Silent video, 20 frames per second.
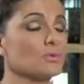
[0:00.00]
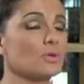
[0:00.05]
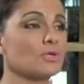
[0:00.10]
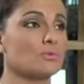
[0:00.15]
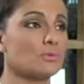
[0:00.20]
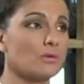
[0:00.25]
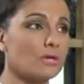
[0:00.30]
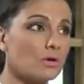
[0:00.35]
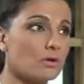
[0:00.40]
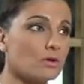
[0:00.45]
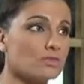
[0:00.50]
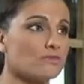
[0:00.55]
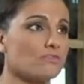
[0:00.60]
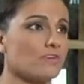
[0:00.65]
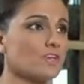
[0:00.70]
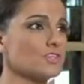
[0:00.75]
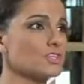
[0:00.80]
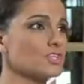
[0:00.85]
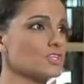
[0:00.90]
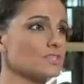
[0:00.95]
whether it be
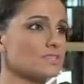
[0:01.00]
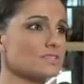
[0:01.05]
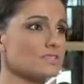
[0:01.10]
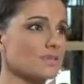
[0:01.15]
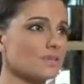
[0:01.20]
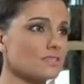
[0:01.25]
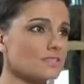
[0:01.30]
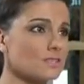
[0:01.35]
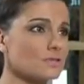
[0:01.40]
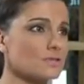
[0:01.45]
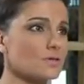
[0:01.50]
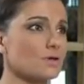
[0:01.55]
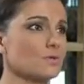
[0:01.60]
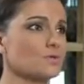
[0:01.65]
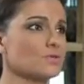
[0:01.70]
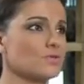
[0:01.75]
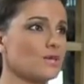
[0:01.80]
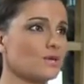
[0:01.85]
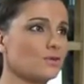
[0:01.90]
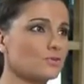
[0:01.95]
convention centers,
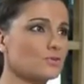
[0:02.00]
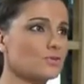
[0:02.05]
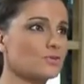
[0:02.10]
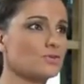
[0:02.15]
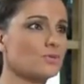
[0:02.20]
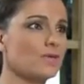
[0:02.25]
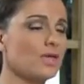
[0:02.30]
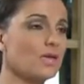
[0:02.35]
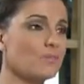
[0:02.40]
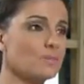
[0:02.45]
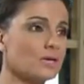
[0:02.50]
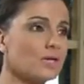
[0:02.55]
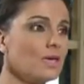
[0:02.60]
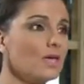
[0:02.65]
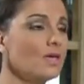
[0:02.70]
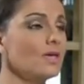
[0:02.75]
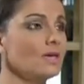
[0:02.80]
hotels, you name it.